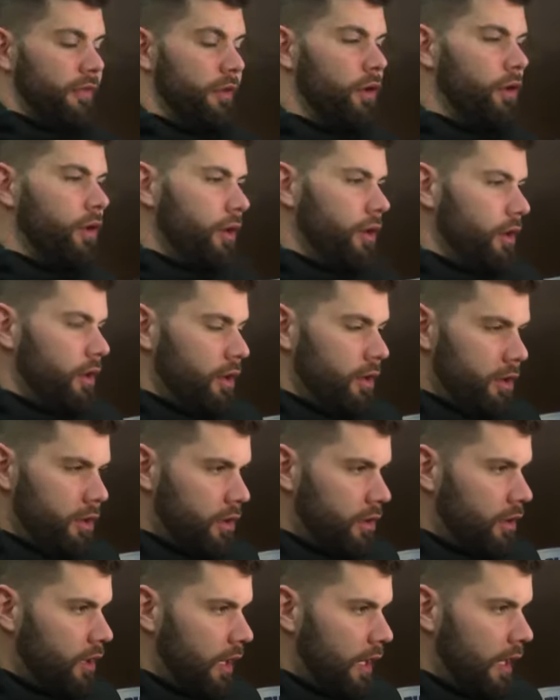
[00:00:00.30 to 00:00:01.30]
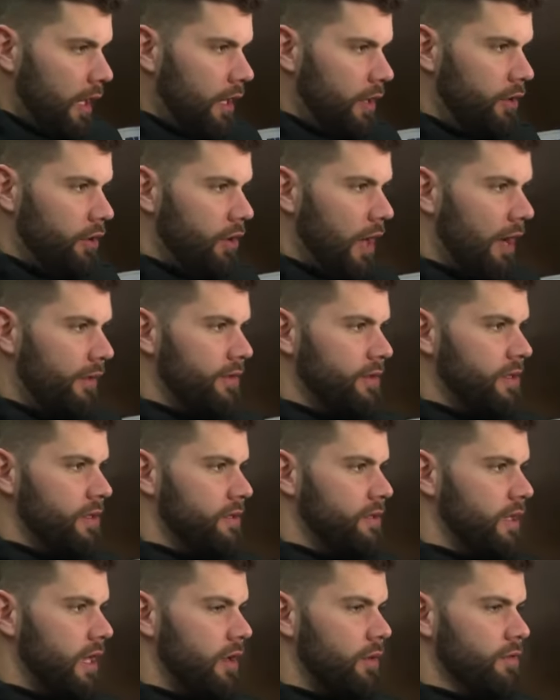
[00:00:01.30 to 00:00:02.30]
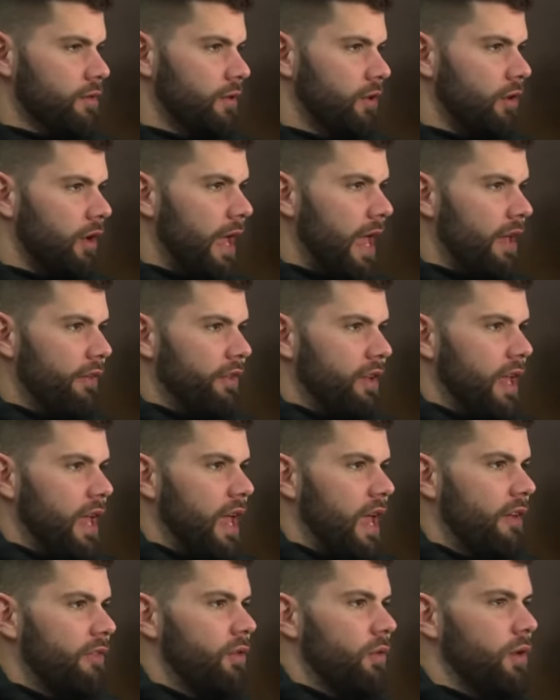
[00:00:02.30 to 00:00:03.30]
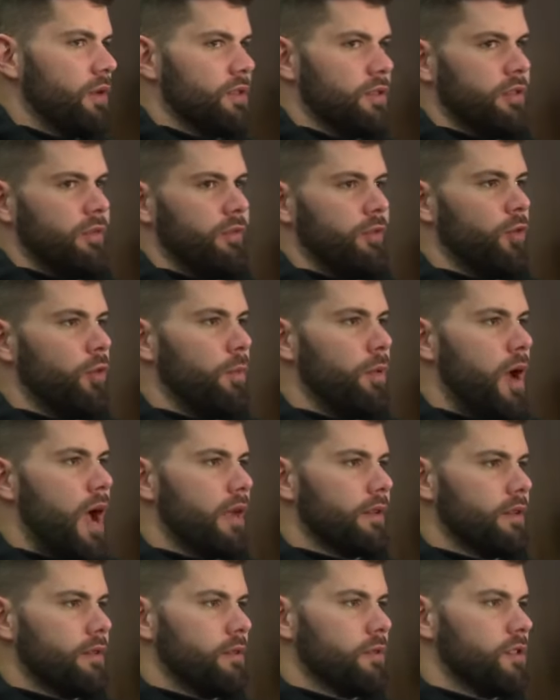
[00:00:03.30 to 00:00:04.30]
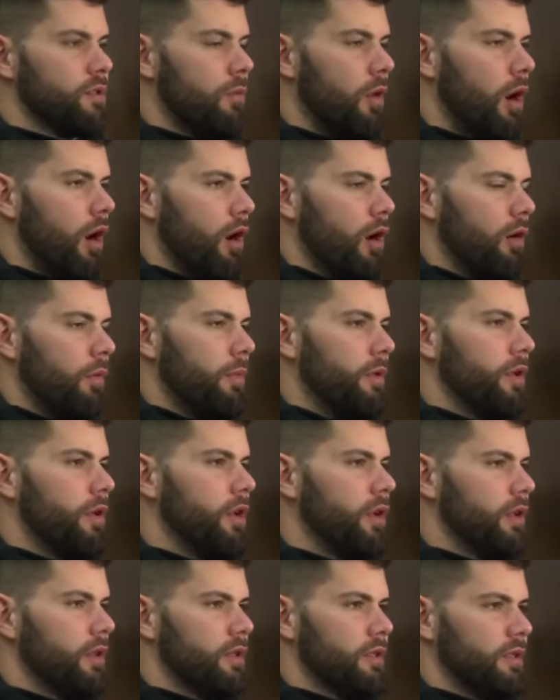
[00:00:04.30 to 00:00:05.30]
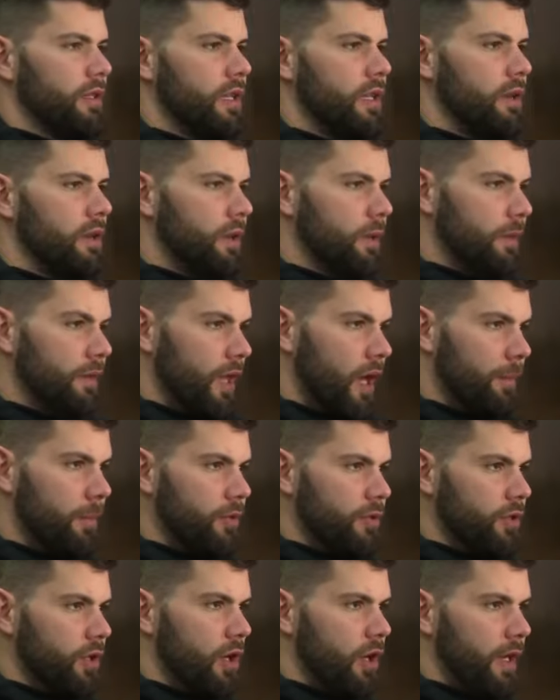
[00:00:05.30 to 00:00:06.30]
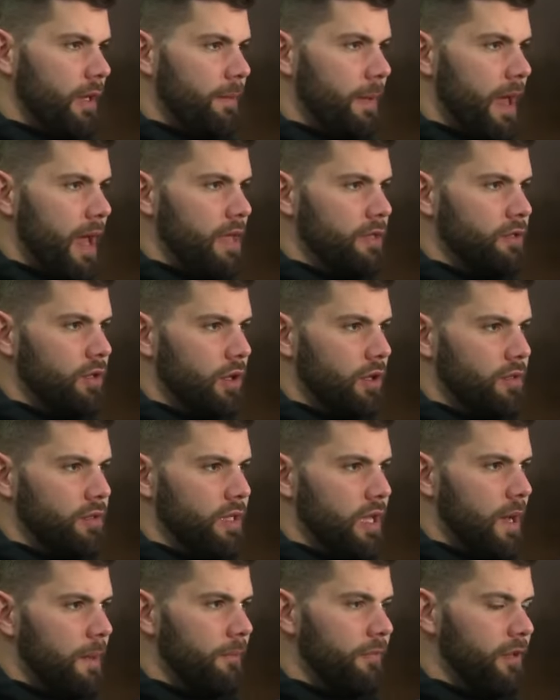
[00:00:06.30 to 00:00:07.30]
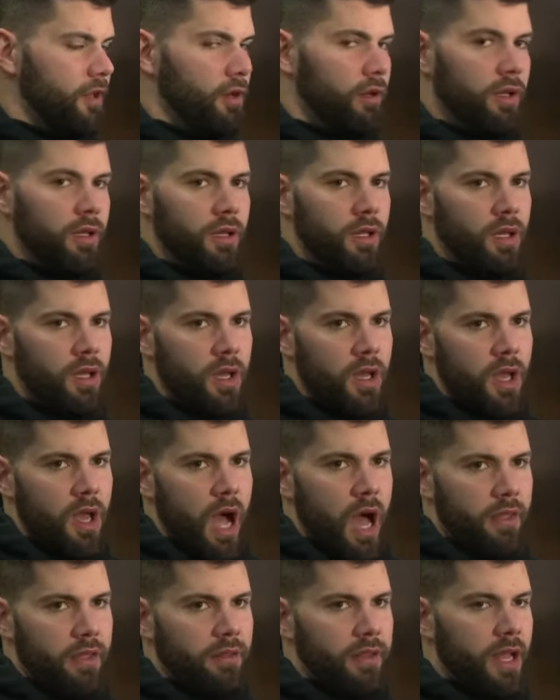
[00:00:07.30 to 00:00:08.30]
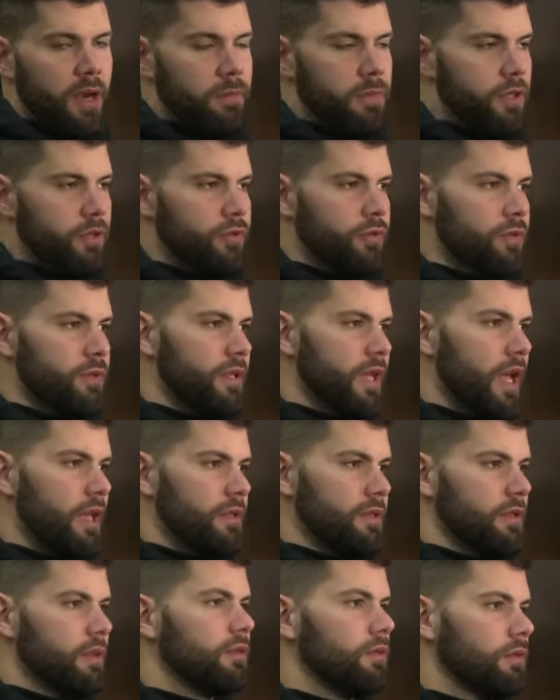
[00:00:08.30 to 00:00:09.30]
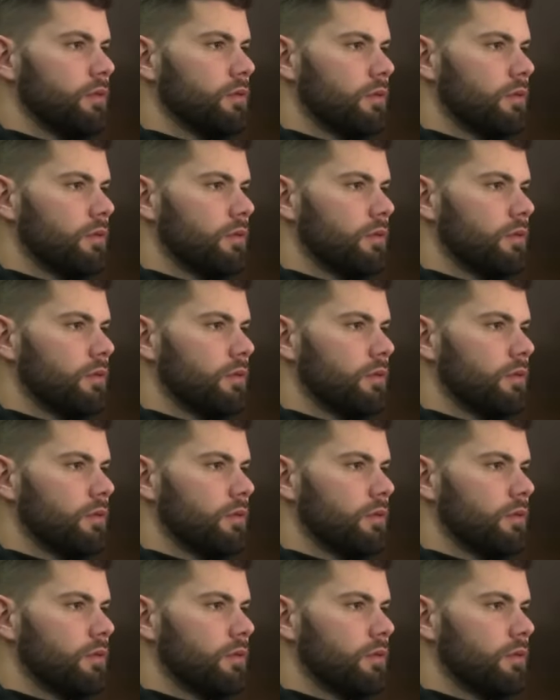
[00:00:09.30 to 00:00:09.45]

Feeling good. Uh, you know, obviously today was a little half and half. It wasn't a full practice. So tomorrow will be good to see and get the uppers on, get pads on, see how I'm feeling. I think that'll be the true test.